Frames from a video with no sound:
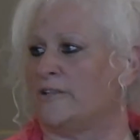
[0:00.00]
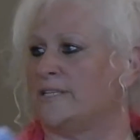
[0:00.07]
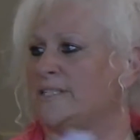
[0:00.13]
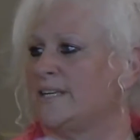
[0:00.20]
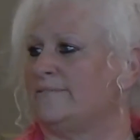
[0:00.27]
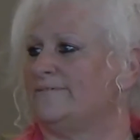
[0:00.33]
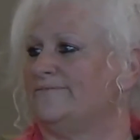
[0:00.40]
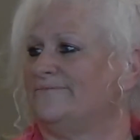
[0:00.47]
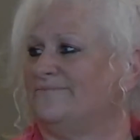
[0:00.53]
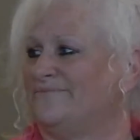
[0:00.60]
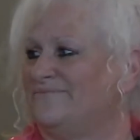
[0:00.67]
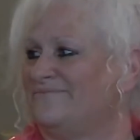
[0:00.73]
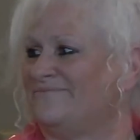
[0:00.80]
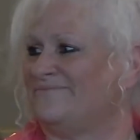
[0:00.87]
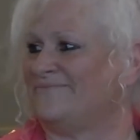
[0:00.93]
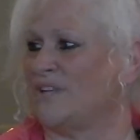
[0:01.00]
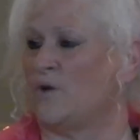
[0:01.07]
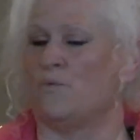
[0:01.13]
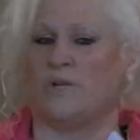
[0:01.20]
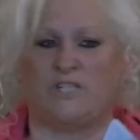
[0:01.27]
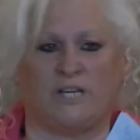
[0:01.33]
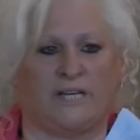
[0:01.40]
How big are your hearts?
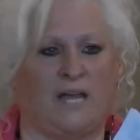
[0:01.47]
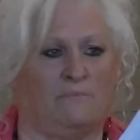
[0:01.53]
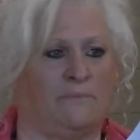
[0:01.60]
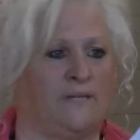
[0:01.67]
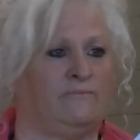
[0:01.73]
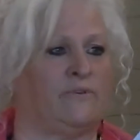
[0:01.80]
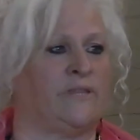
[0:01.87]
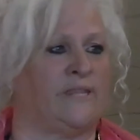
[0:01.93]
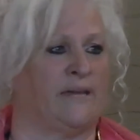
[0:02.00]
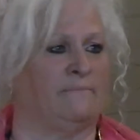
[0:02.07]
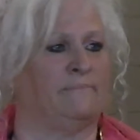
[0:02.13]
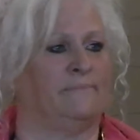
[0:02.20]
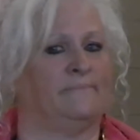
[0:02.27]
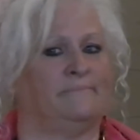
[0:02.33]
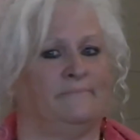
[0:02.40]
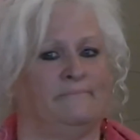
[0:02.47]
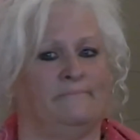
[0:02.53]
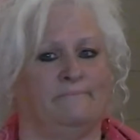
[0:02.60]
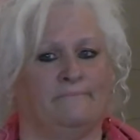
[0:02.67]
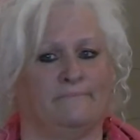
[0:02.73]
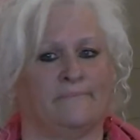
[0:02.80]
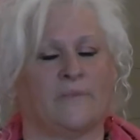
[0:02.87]
We should come
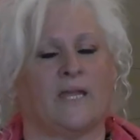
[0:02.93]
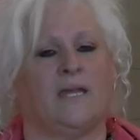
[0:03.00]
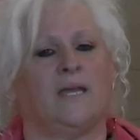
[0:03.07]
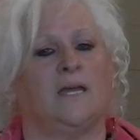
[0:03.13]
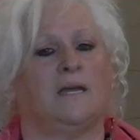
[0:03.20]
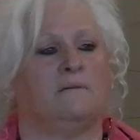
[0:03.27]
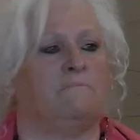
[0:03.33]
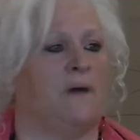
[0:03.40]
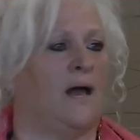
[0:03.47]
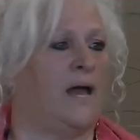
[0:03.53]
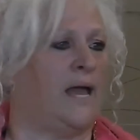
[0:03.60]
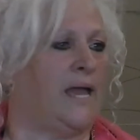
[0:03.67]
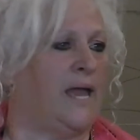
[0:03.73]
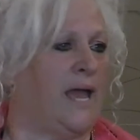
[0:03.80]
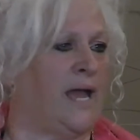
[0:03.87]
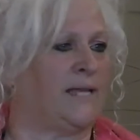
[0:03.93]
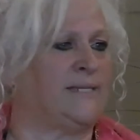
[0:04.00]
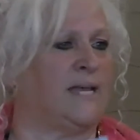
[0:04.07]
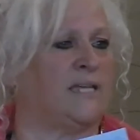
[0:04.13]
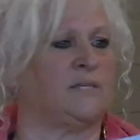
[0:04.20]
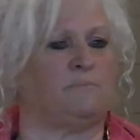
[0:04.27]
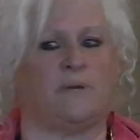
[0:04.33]
live with them.
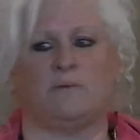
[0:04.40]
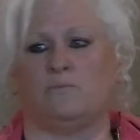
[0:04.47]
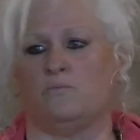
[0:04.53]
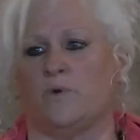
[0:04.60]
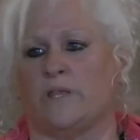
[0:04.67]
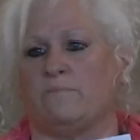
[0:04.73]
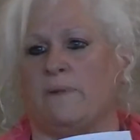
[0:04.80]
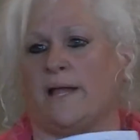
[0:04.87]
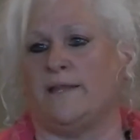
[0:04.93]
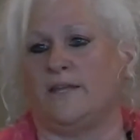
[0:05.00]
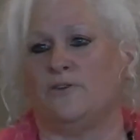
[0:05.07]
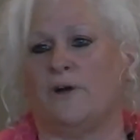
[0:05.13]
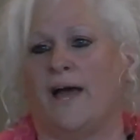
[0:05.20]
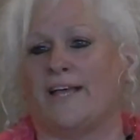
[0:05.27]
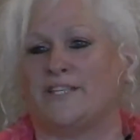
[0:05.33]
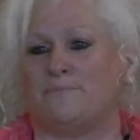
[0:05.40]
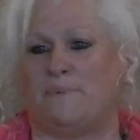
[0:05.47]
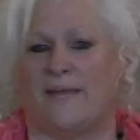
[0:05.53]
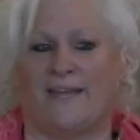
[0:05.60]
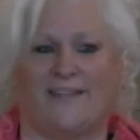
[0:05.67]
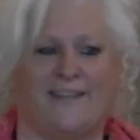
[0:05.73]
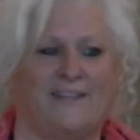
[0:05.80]
My ex-husband
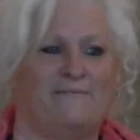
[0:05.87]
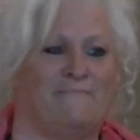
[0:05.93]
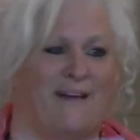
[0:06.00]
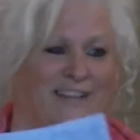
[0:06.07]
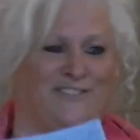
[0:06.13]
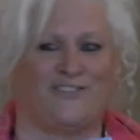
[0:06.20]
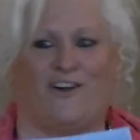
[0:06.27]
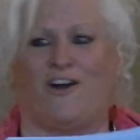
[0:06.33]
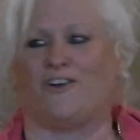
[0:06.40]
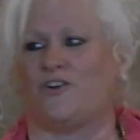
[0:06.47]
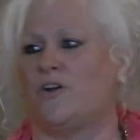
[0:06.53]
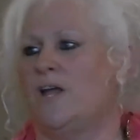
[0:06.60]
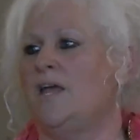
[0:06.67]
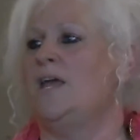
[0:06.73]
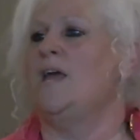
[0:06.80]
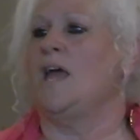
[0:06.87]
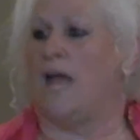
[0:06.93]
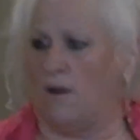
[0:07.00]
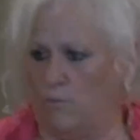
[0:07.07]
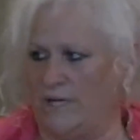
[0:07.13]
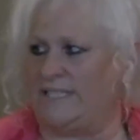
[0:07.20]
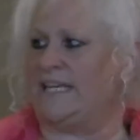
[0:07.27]
with my new husband and my
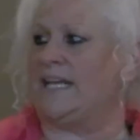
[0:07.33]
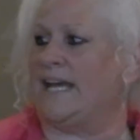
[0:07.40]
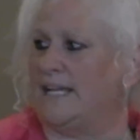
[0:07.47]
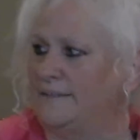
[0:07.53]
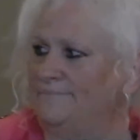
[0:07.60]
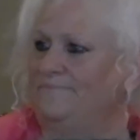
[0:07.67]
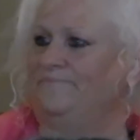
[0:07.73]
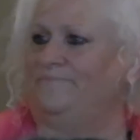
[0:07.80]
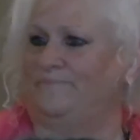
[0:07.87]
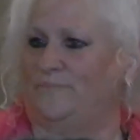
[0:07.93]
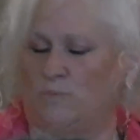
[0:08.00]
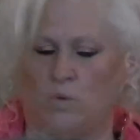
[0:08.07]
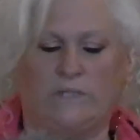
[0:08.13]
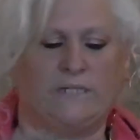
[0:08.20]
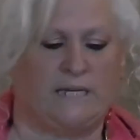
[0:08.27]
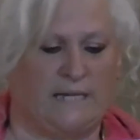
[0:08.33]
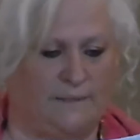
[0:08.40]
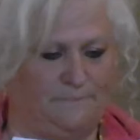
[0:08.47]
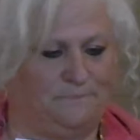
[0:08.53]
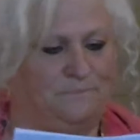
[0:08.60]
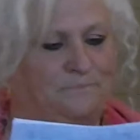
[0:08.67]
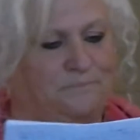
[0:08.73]
daughter, and we did
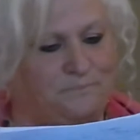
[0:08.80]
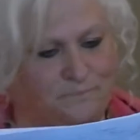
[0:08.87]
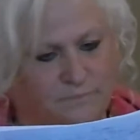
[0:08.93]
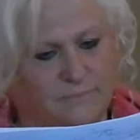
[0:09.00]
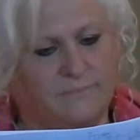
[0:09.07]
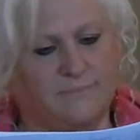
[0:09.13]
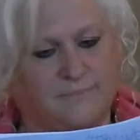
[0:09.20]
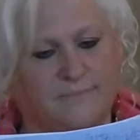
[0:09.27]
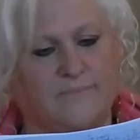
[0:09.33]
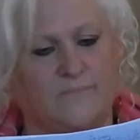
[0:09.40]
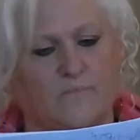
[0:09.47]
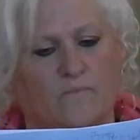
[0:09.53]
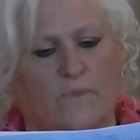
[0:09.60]
it. We did it.